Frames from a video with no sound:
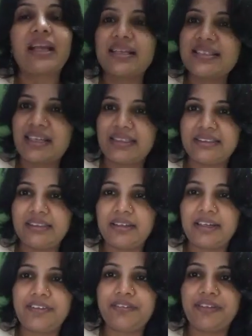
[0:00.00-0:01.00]
consulting
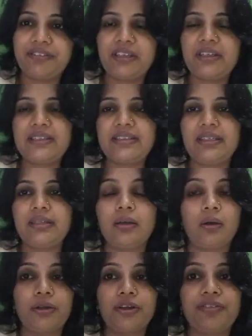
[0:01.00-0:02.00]
her, I've definitely seen a
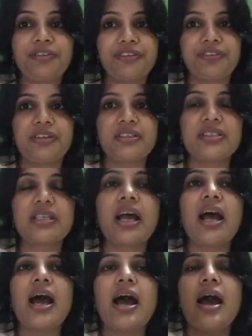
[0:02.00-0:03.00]
lot of difference.
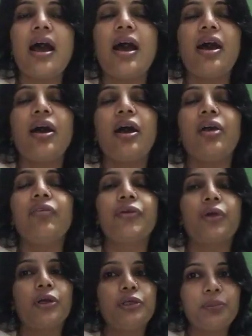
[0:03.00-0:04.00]

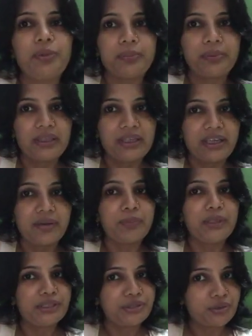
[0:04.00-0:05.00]
For all you people there,
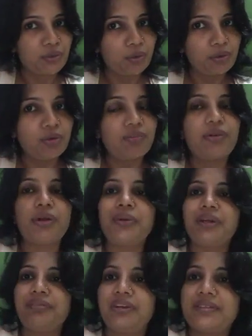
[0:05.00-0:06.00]
please don't go for
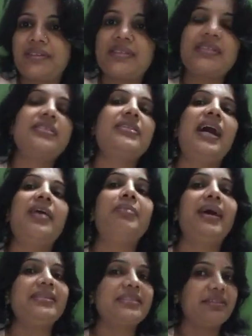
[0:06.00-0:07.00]
quick fixes. I
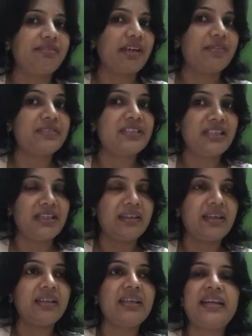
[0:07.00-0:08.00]
myself have seen
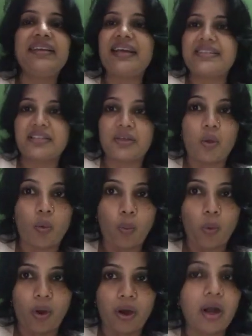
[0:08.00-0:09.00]
it. It doesn't
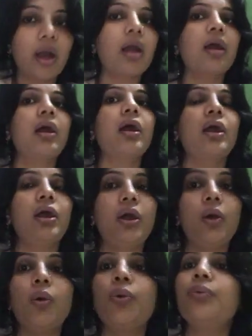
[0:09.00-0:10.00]
work.
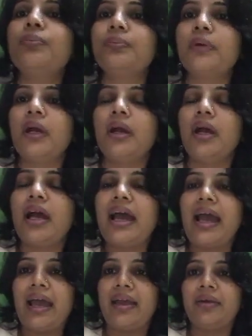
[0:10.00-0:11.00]
Go
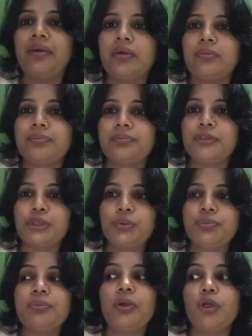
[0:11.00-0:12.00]
and do
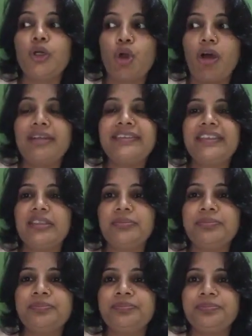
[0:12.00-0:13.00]
long
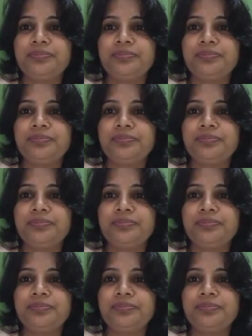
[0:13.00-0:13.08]
term.